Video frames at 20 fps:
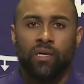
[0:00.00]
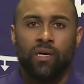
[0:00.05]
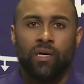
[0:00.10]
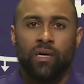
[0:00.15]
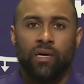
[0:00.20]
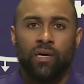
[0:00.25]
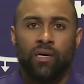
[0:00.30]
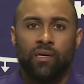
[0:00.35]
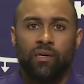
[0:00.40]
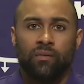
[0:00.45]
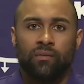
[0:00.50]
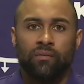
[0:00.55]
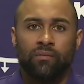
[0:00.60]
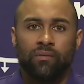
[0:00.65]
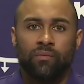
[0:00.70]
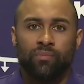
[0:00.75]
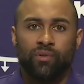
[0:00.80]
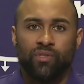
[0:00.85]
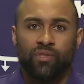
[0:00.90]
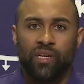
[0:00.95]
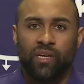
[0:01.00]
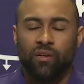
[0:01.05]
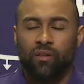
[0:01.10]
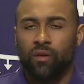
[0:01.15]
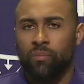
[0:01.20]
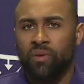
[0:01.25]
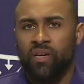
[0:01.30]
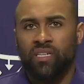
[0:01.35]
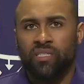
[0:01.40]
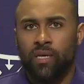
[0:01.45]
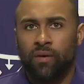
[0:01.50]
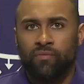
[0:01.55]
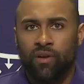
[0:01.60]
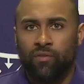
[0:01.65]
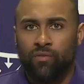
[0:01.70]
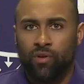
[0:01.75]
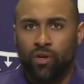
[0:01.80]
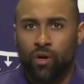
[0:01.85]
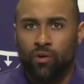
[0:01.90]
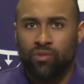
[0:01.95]
uh, particularly because I've
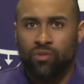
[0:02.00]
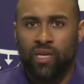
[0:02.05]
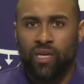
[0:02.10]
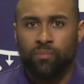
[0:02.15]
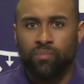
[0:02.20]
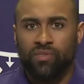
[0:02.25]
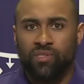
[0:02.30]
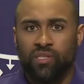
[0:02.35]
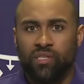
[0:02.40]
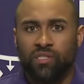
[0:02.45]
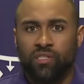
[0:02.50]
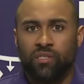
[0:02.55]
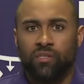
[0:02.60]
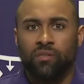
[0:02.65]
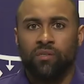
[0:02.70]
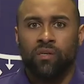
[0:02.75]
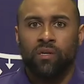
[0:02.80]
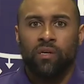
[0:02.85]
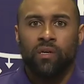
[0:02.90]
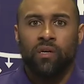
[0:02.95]
never coached that position,